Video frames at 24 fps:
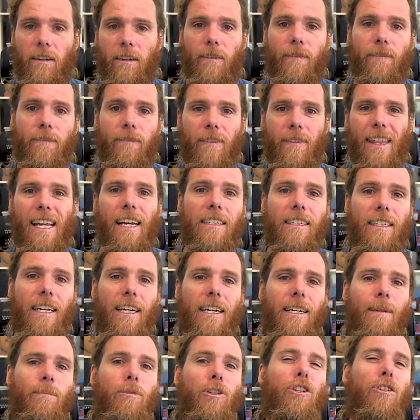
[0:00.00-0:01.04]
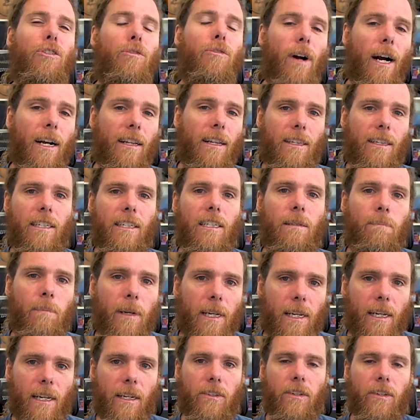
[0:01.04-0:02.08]
There are things that can obstruct the
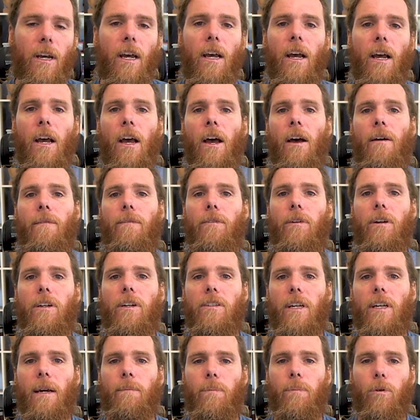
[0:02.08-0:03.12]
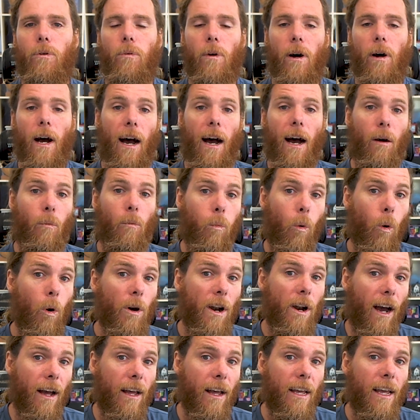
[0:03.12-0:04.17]
speeds. For example, uh,
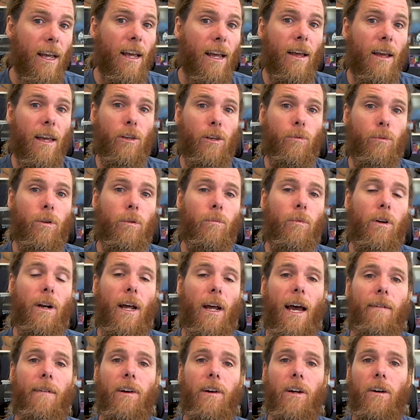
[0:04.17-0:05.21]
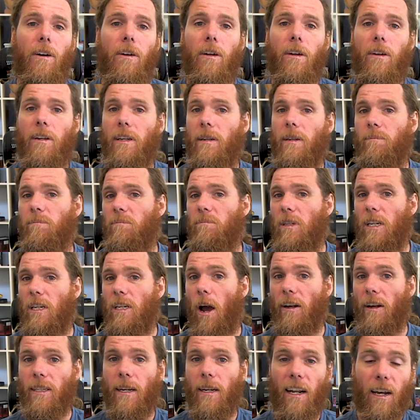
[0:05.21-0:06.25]
water. You wouldn't want to have it on,
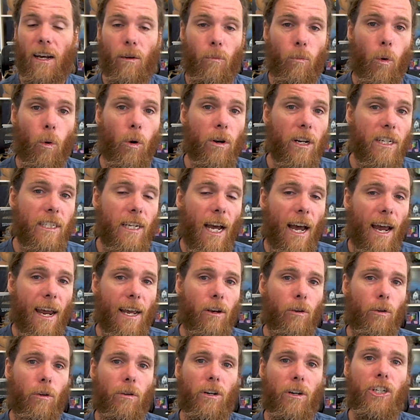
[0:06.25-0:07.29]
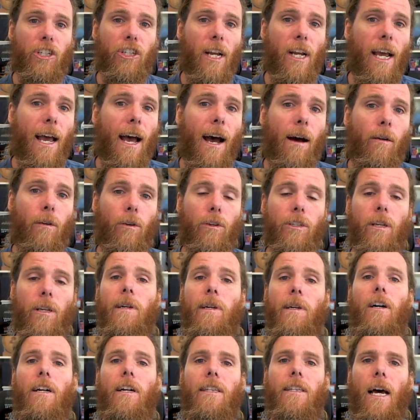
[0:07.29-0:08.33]
you know, something like a water tank or a shower or
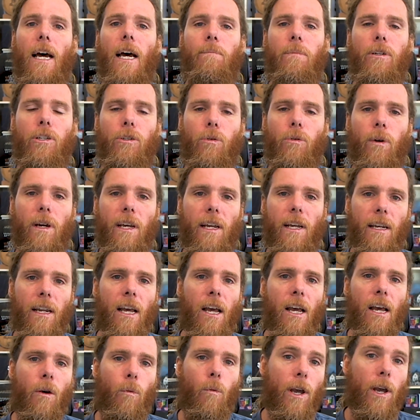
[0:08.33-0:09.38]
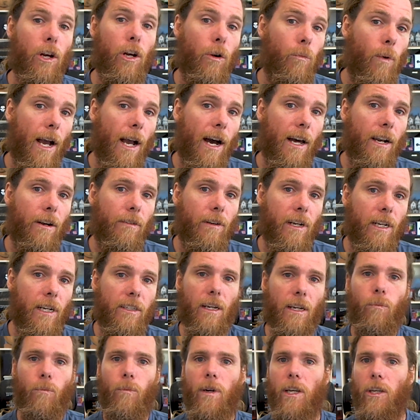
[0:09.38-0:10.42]
something like that between where your router
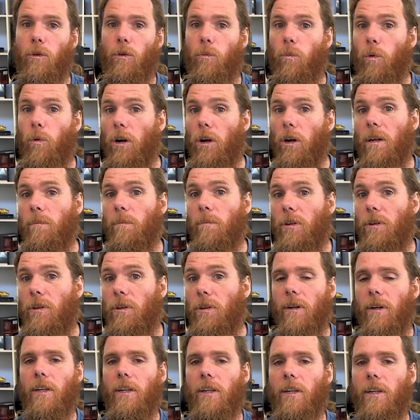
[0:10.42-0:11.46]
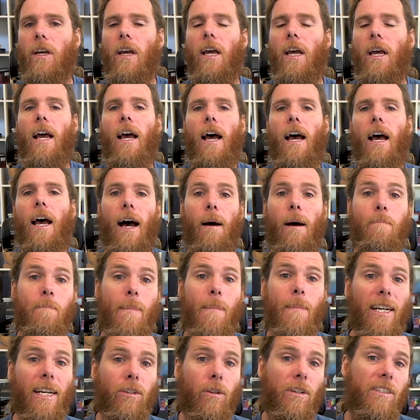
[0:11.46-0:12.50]
is and where your work computer is. Uh,
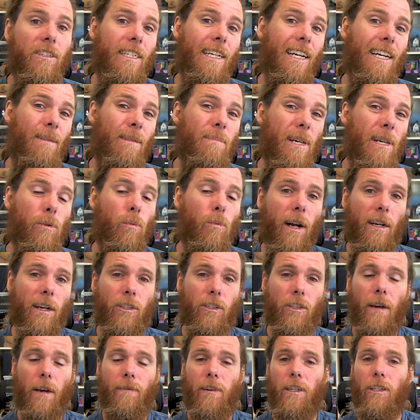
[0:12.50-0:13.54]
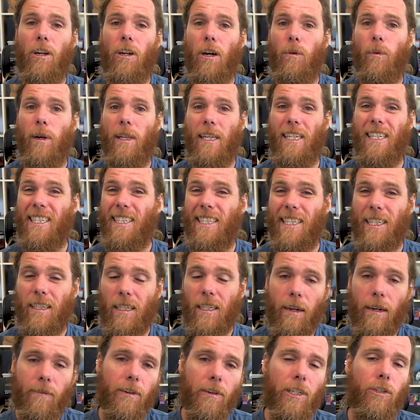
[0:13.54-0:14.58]
metal is another big one. So if you know where the
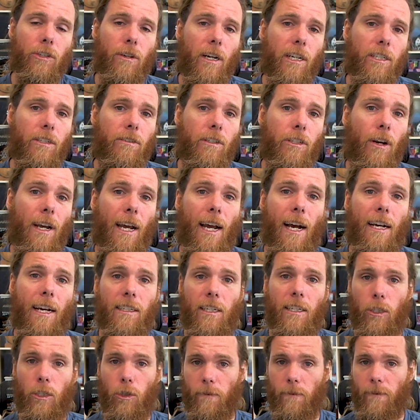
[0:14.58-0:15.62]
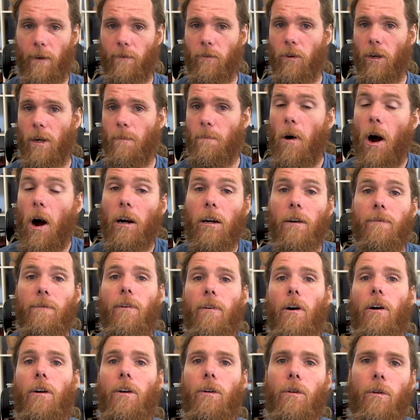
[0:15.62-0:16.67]
steel infrastructure in your house is, or if you've got a
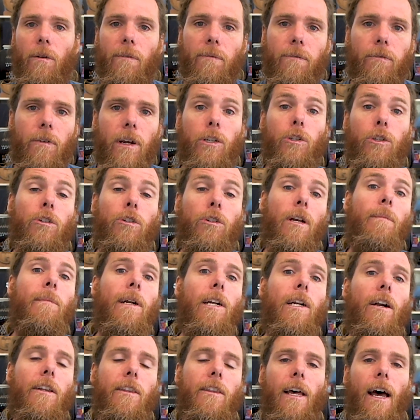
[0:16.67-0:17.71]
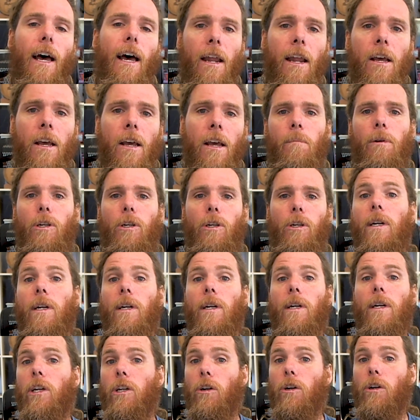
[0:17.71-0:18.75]
microphone or a fridge or something like that
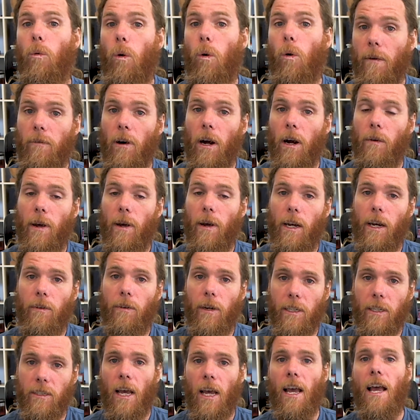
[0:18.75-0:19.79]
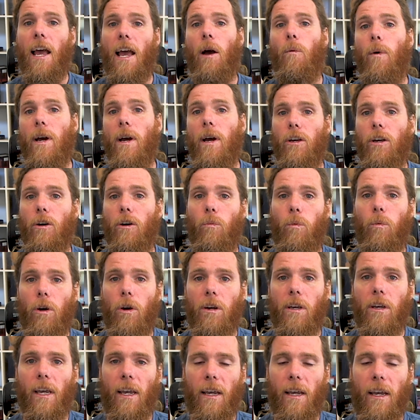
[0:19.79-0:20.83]
between where your Wi-Fi router is and where you're
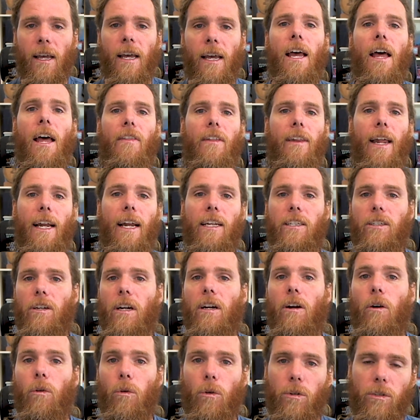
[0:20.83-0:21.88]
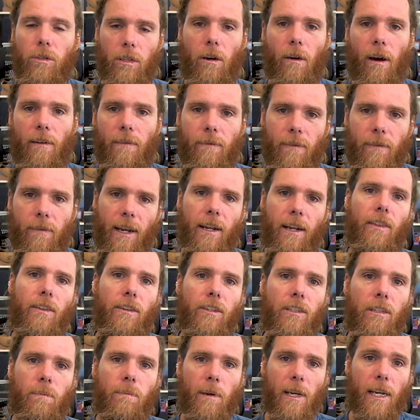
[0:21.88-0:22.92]
working, and that's going to also affect
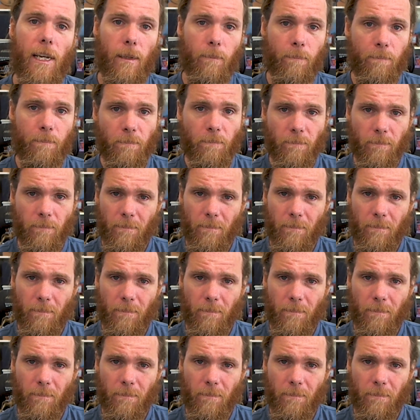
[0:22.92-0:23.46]
the speed.